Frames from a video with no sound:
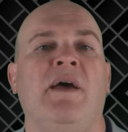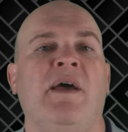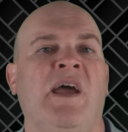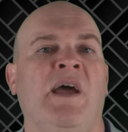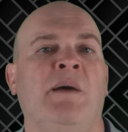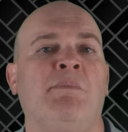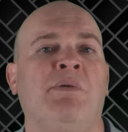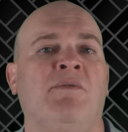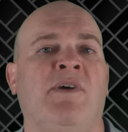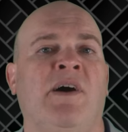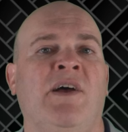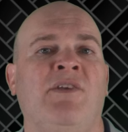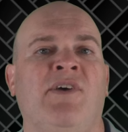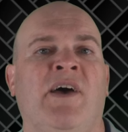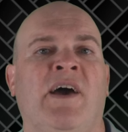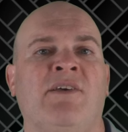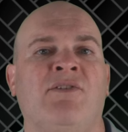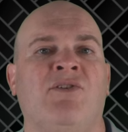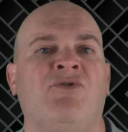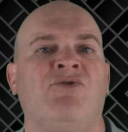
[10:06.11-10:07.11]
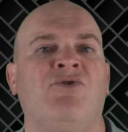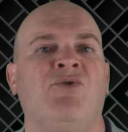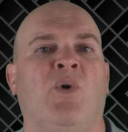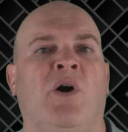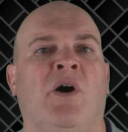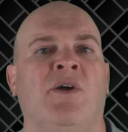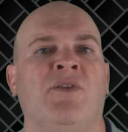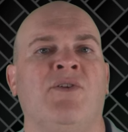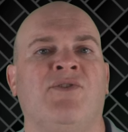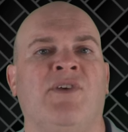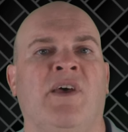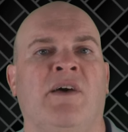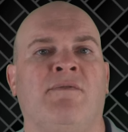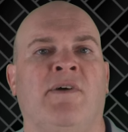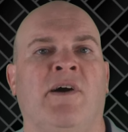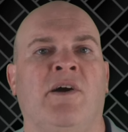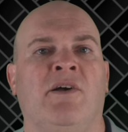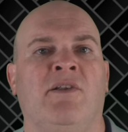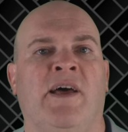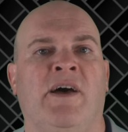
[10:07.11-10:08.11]
and provides access to all the
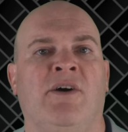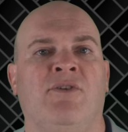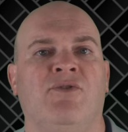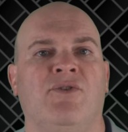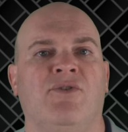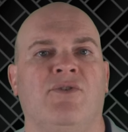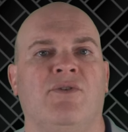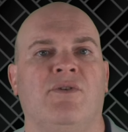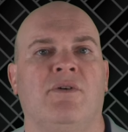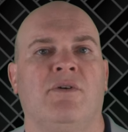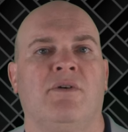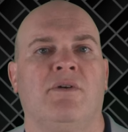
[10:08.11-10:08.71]
Sapphire lounges.